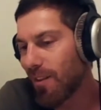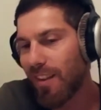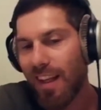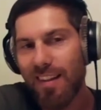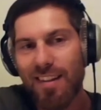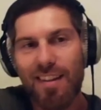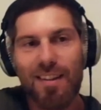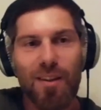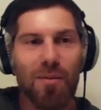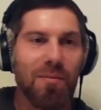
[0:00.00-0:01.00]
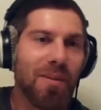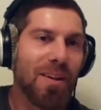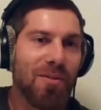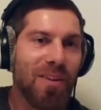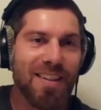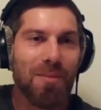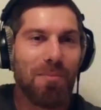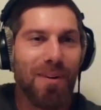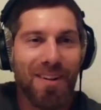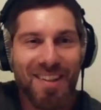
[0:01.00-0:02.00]
tested some Vesc
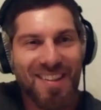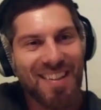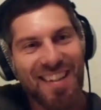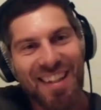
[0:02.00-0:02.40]
ports,